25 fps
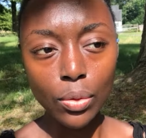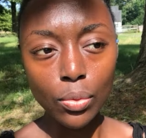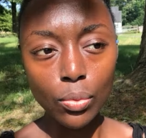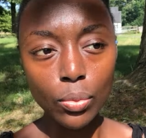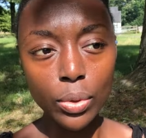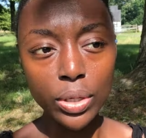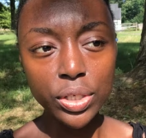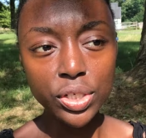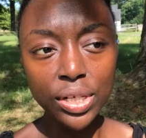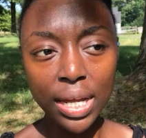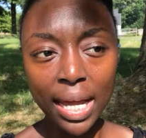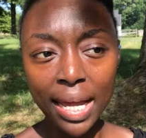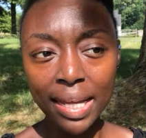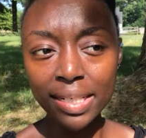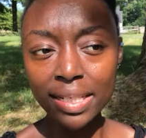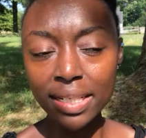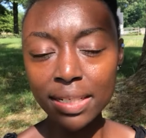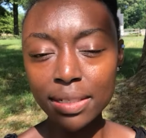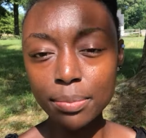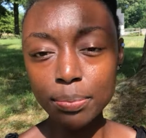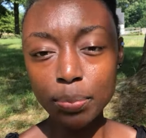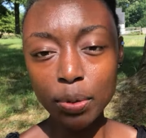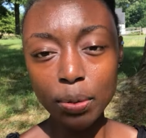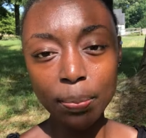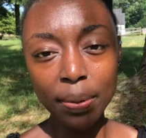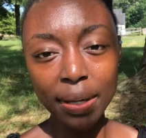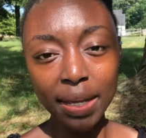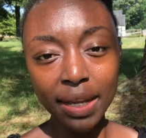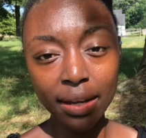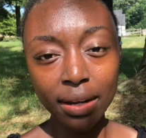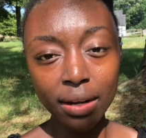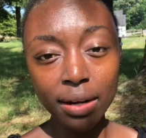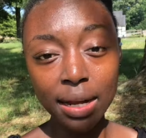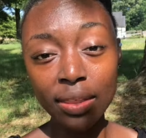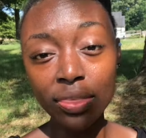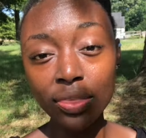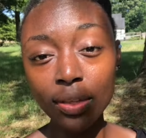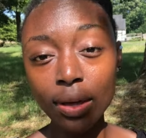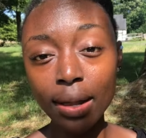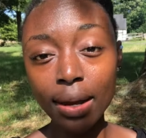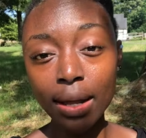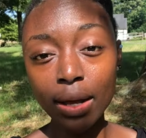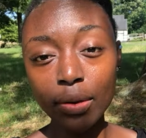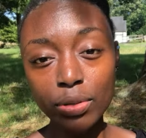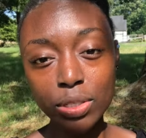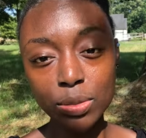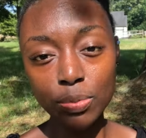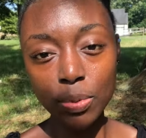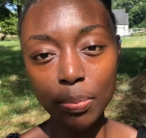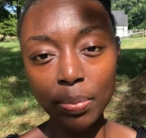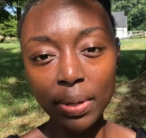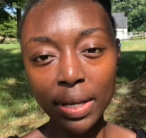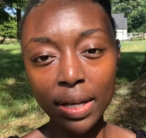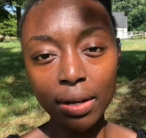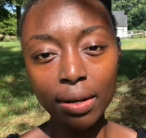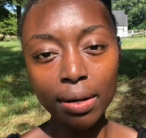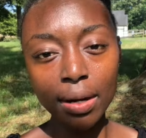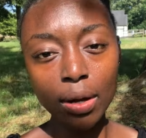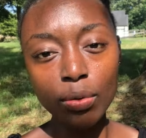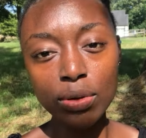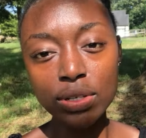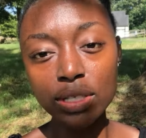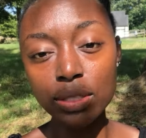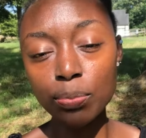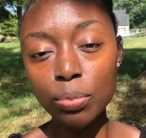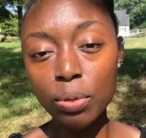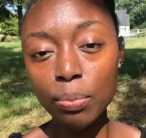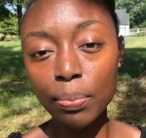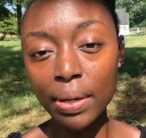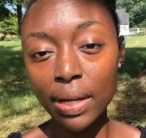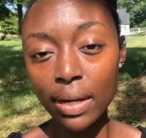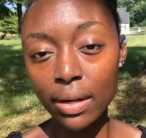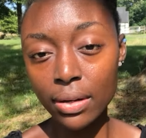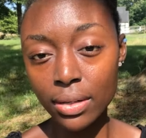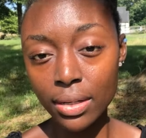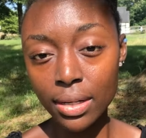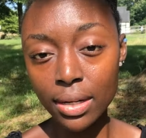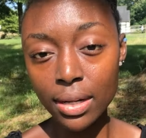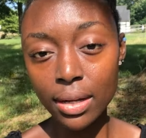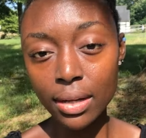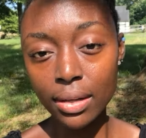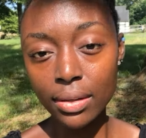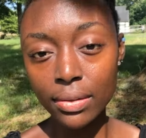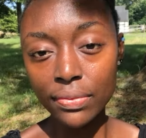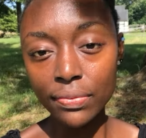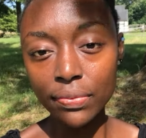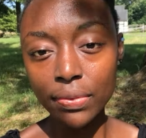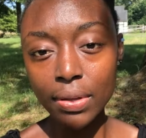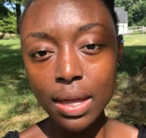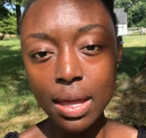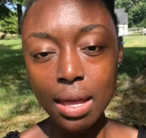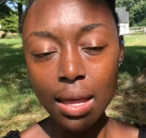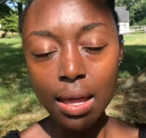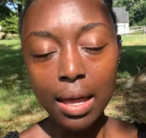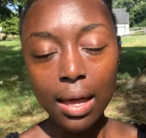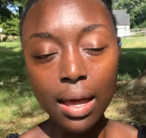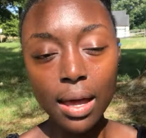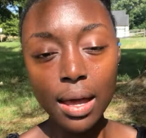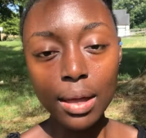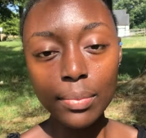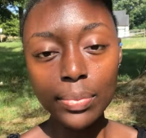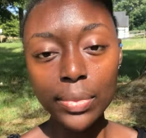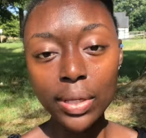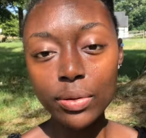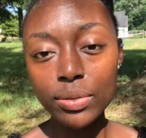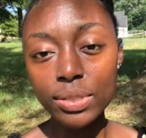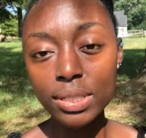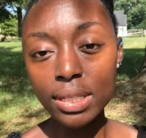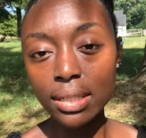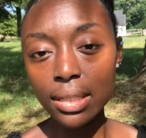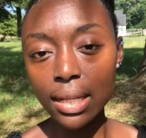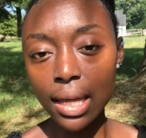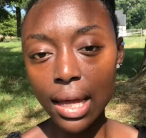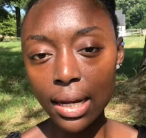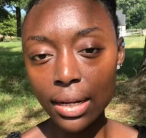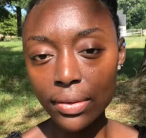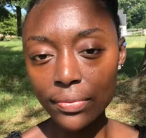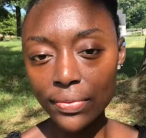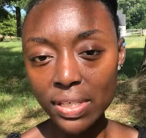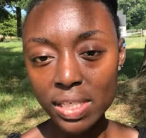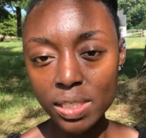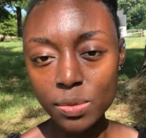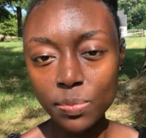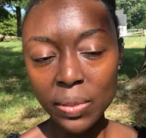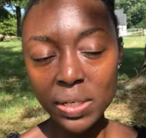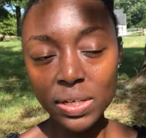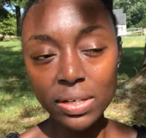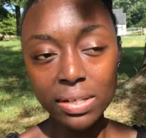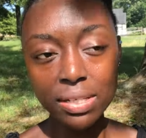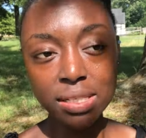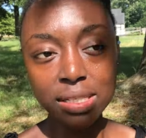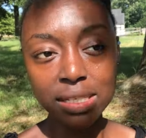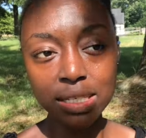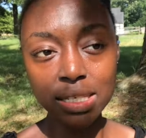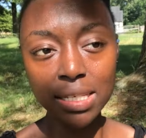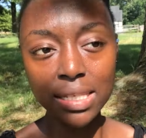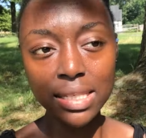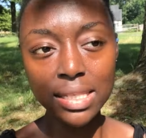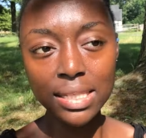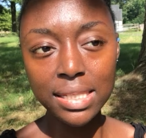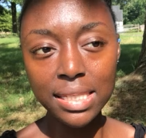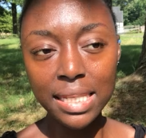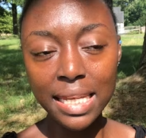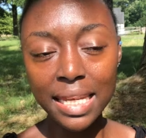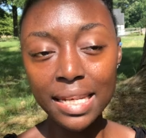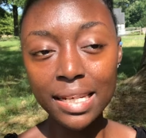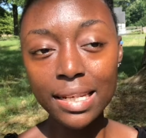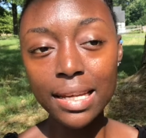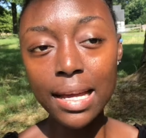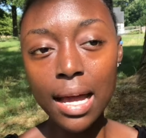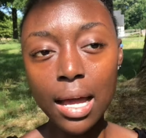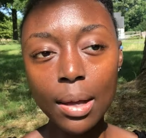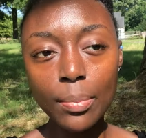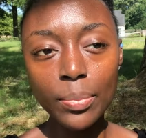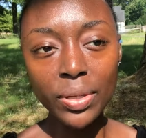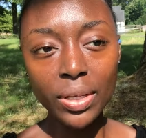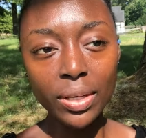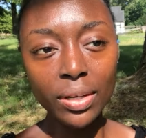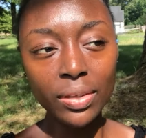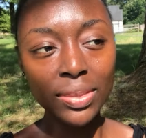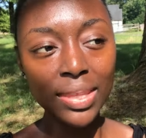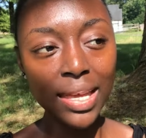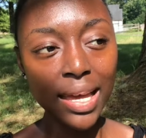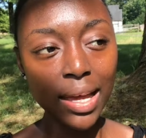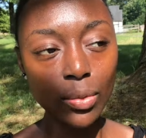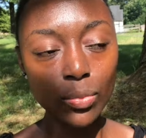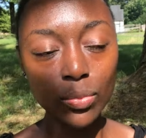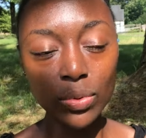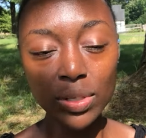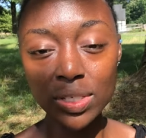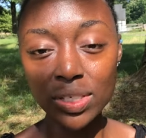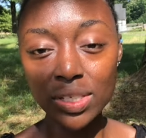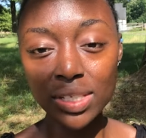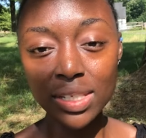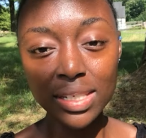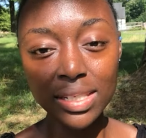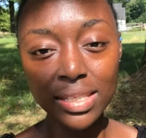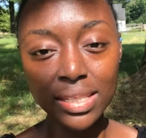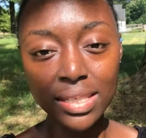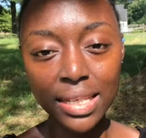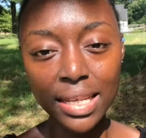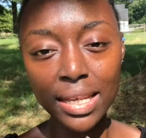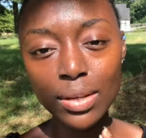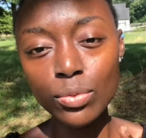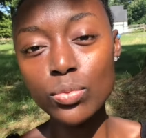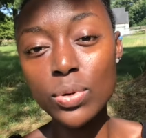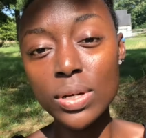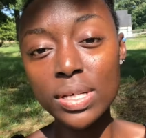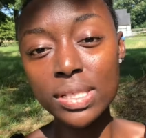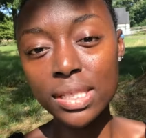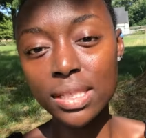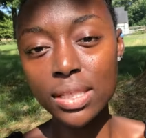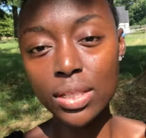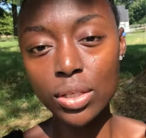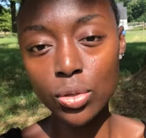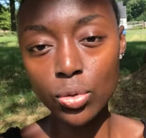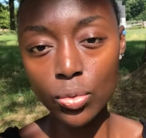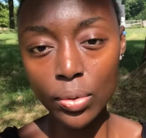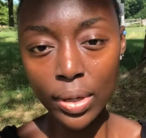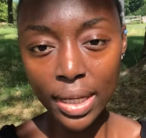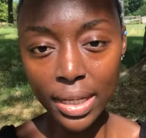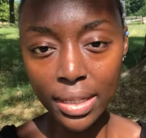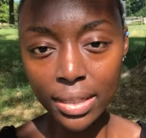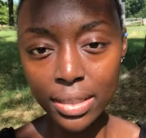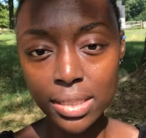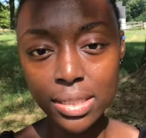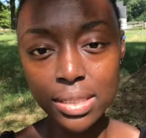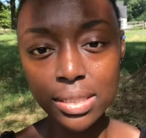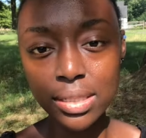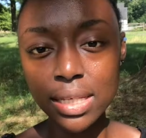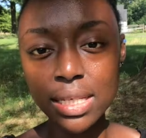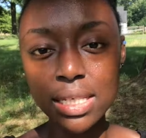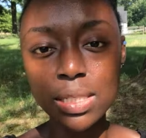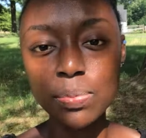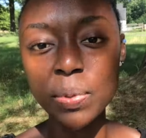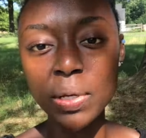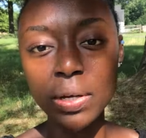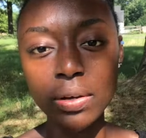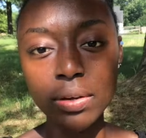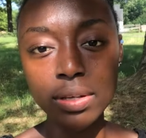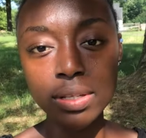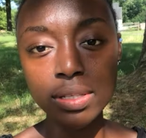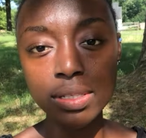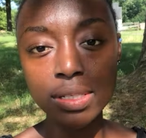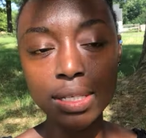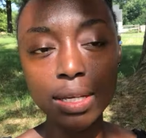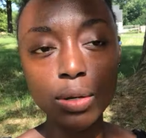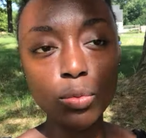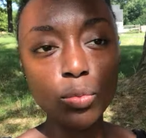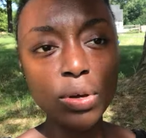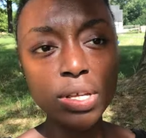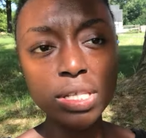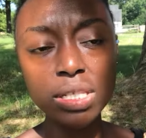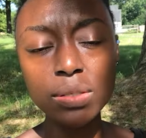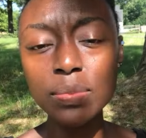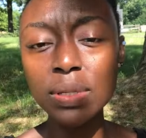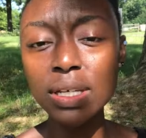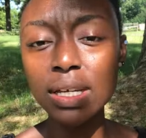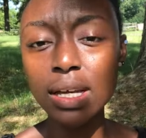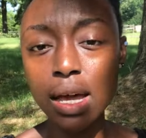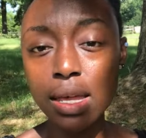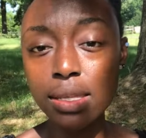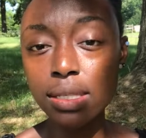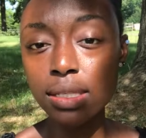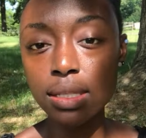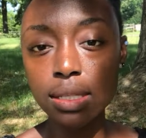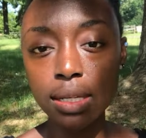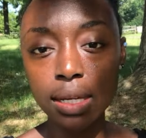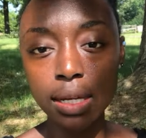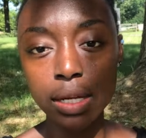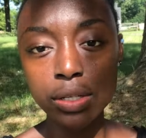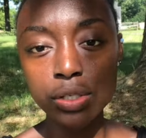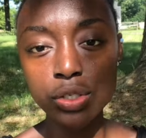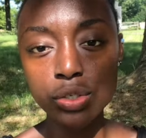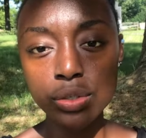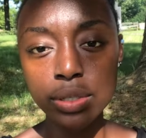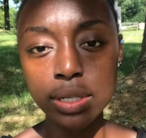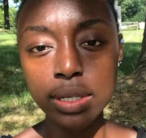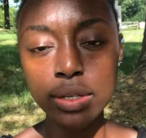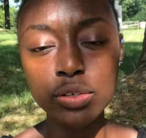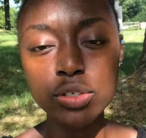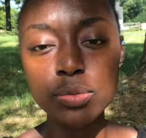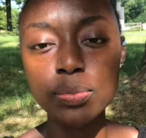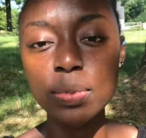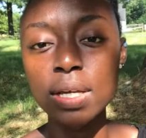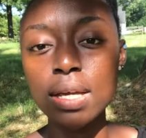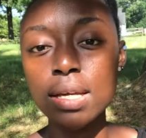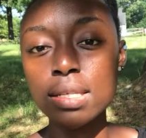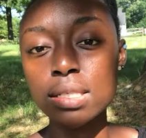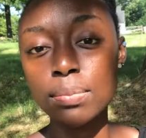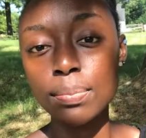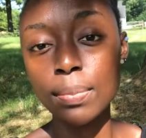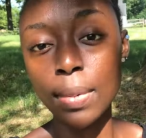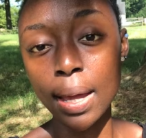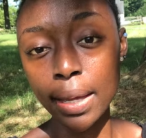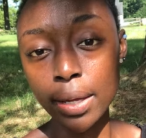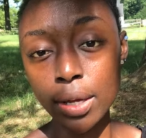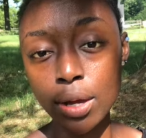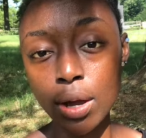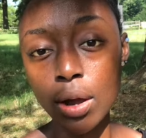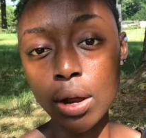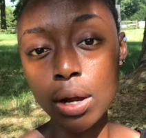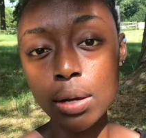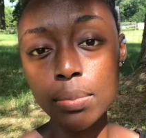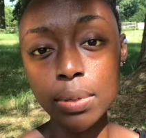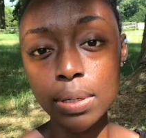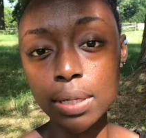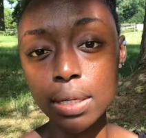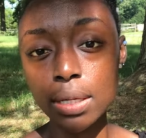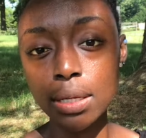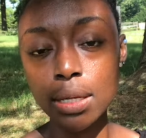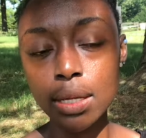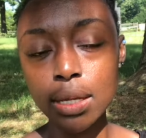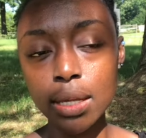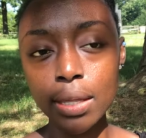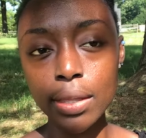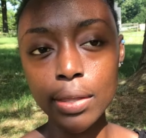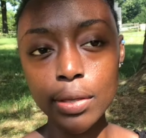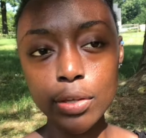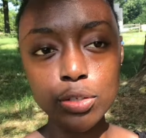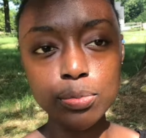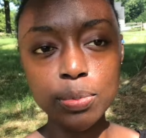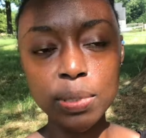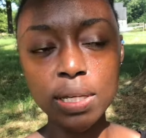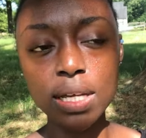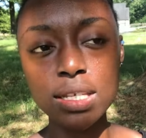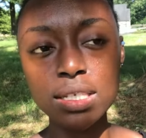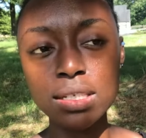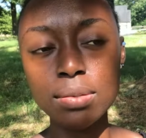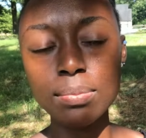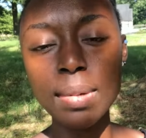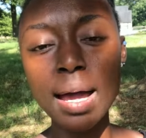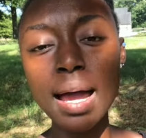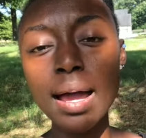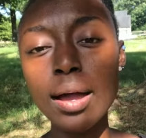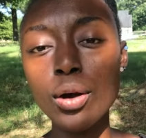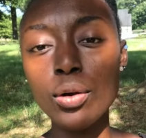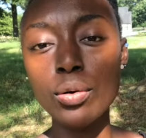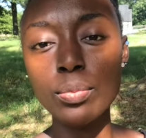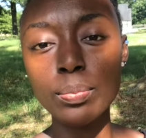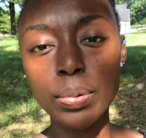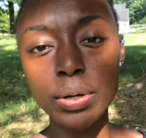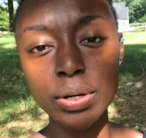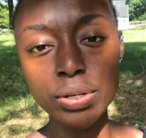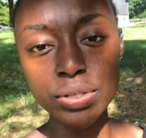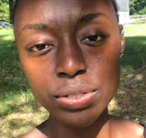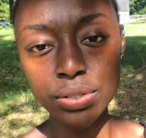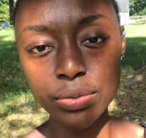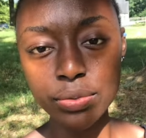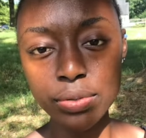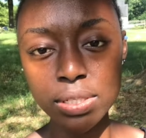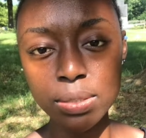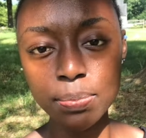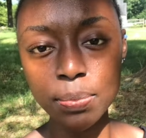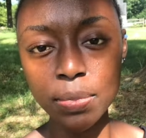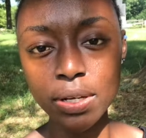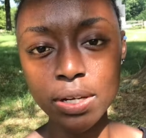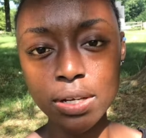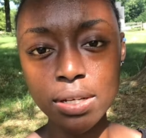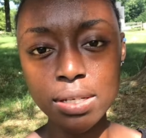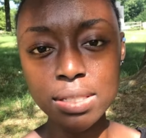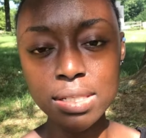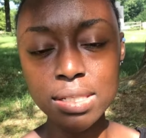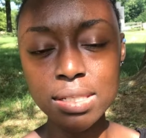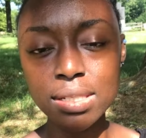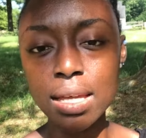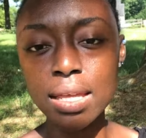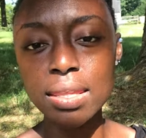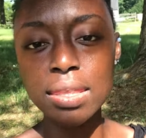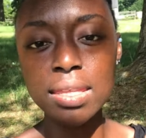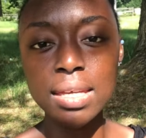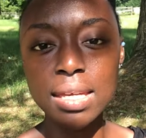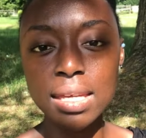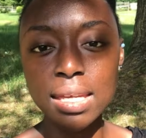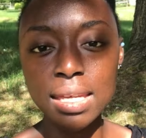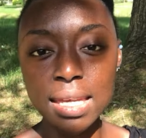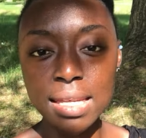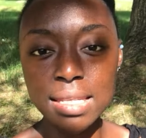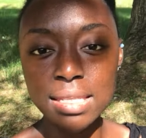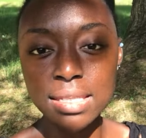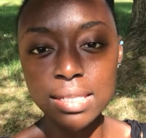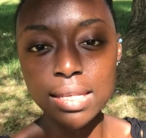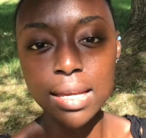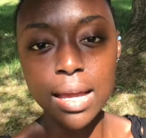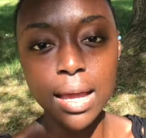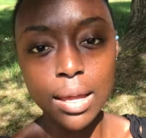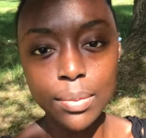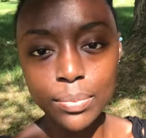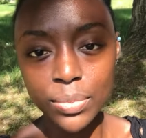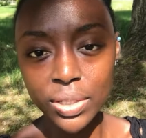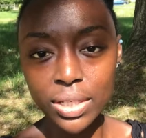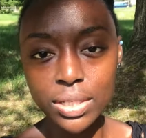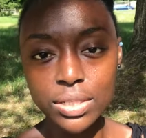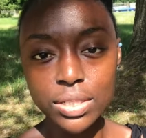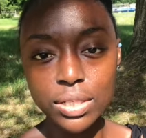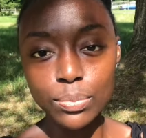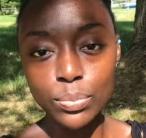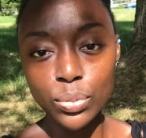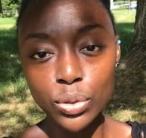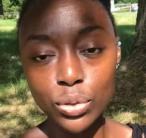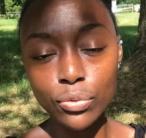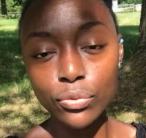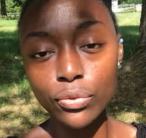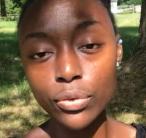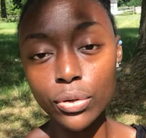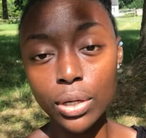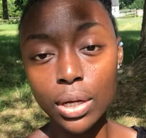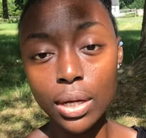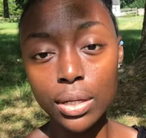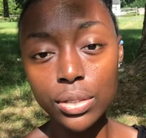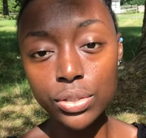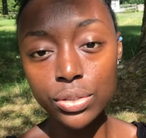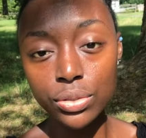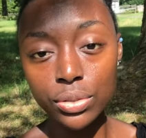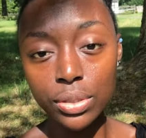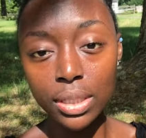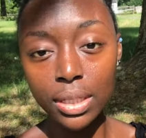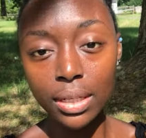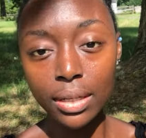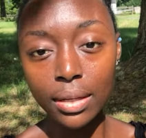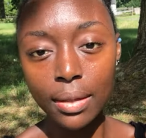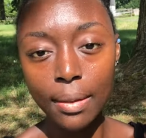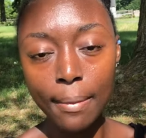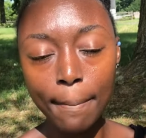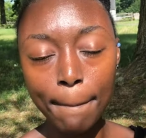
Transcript: which I didn't prepare, I thought I was prepared, I wasn't prepared enough. There was a lot of experiences in Gambia that was just, it wasn't the greatest experience. It wasn't because of the country, it was because of my karma. It was because of my own personal experience. Nothing against Gambia, it's a beautiful country.